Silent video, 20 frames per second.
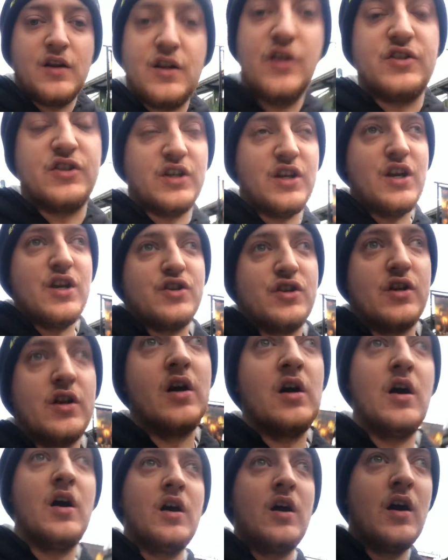of the season,
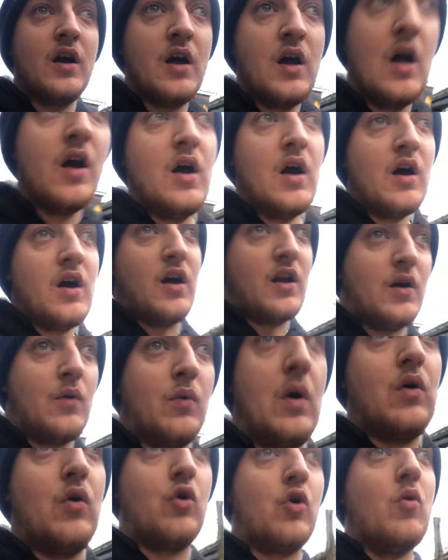and I
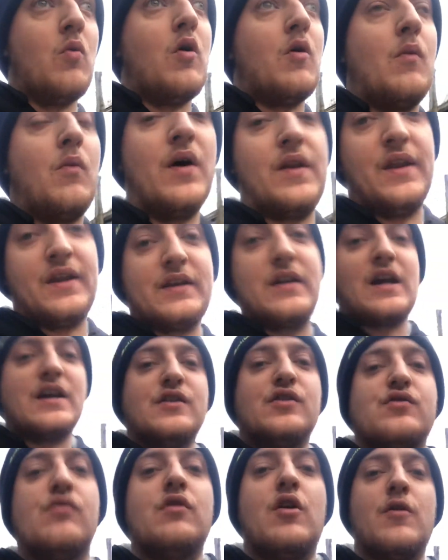will come up when the
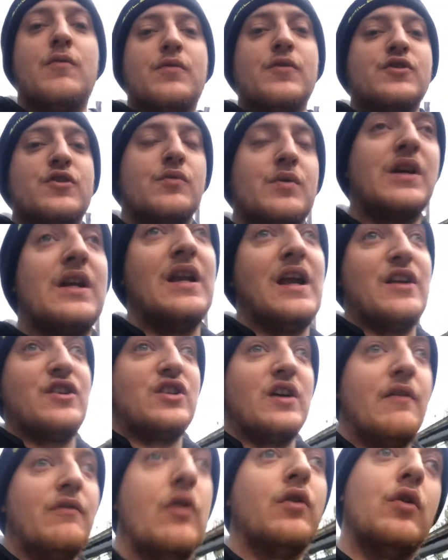gates are open so we can
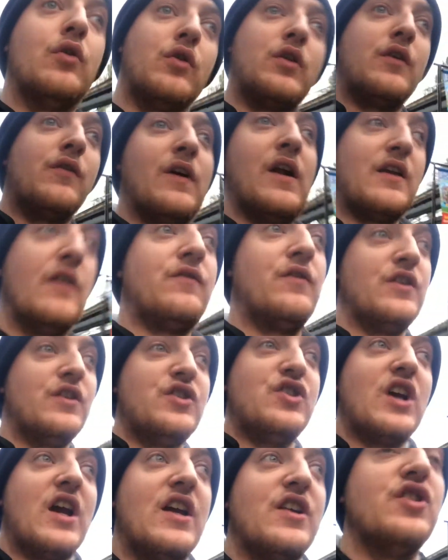actually have a look if anything
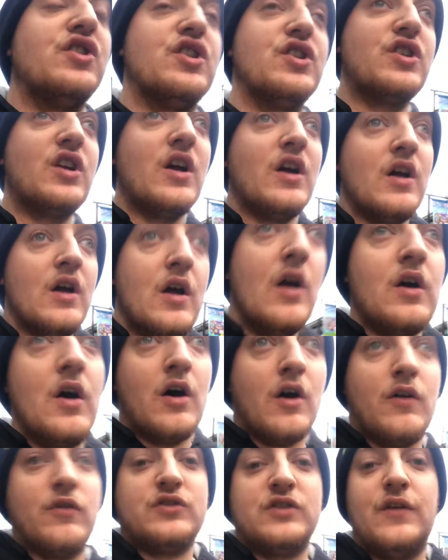changes.
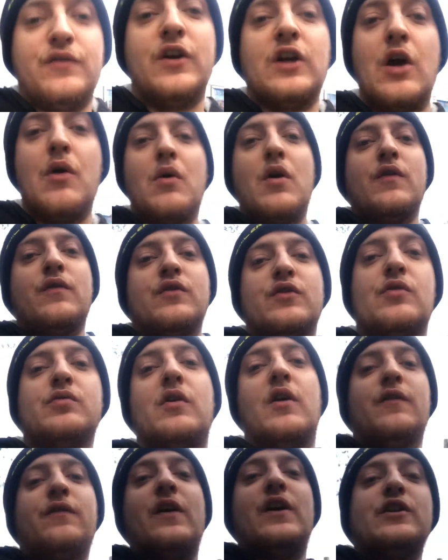Obviously if you go over
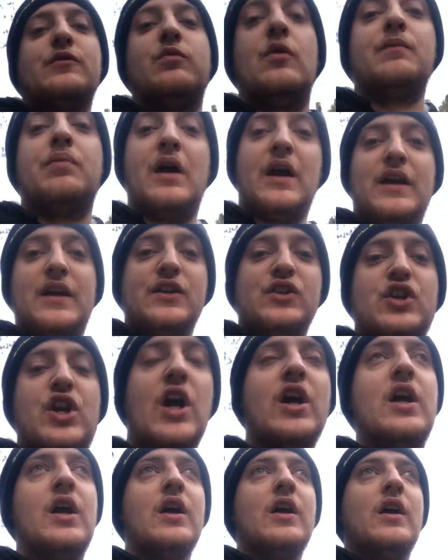to our Facebook page,
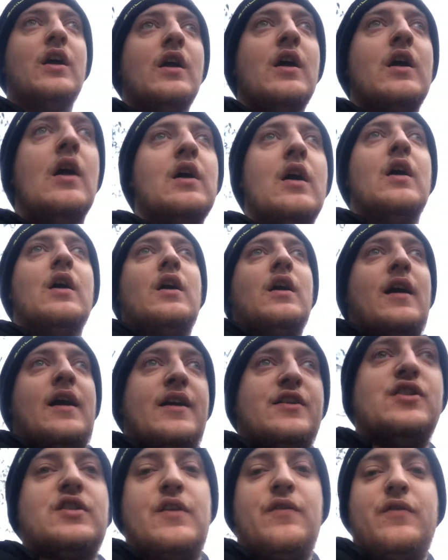
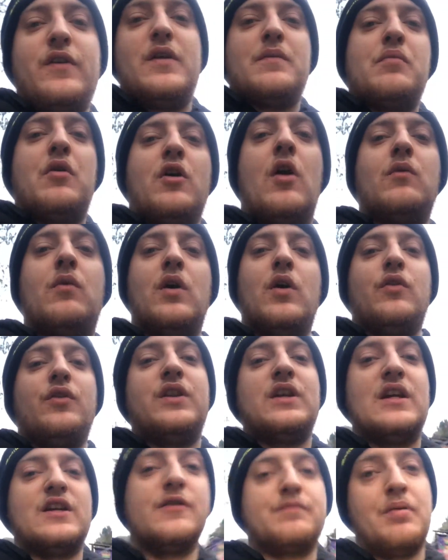AJ Theme Park World,
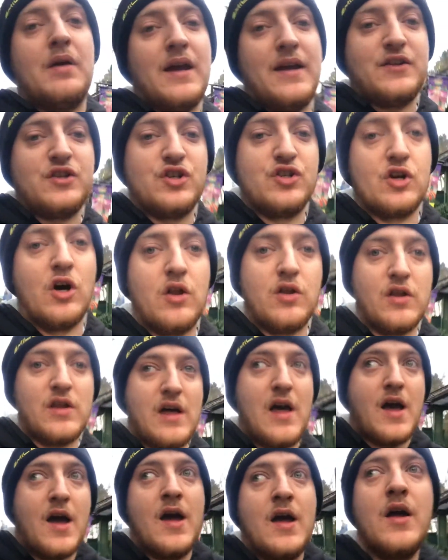there's pictures on
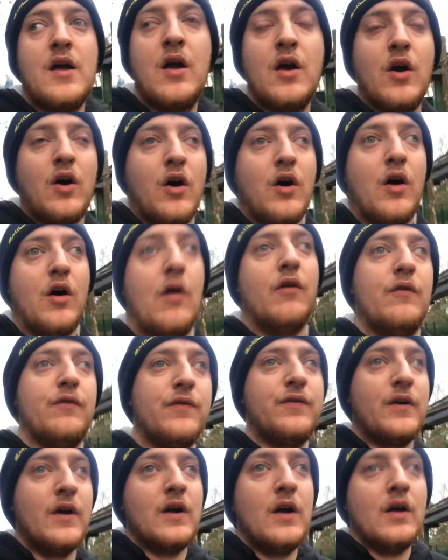there
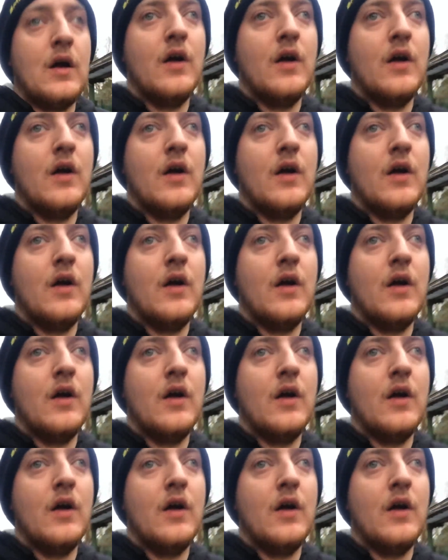of